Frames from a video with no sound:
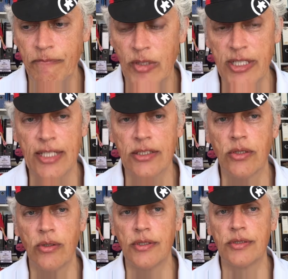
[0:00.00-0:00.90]
Grand
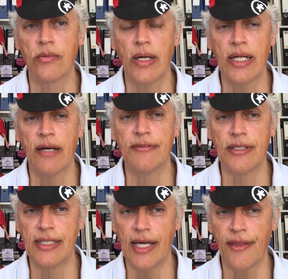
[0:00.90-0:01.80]
Tours, one after
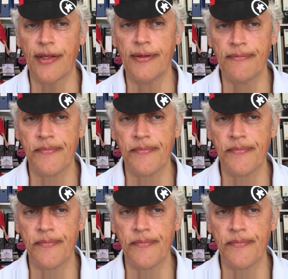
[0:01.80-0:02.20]
the other,